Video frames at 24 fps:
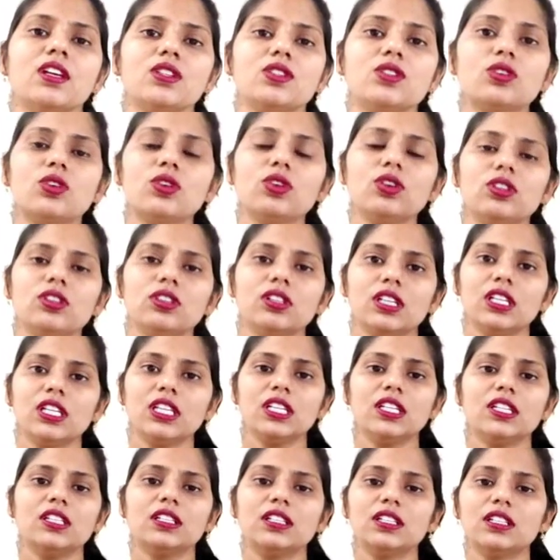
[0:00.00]
So
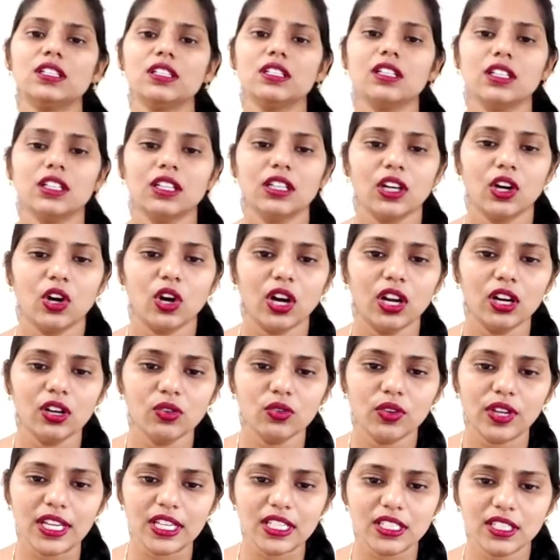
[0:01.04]
here
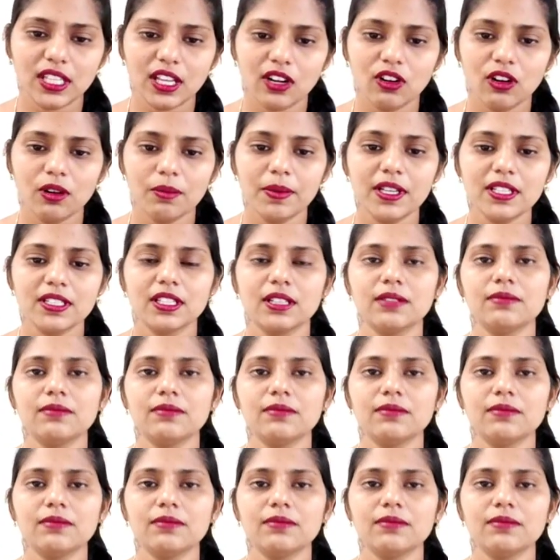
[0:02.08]
always there will be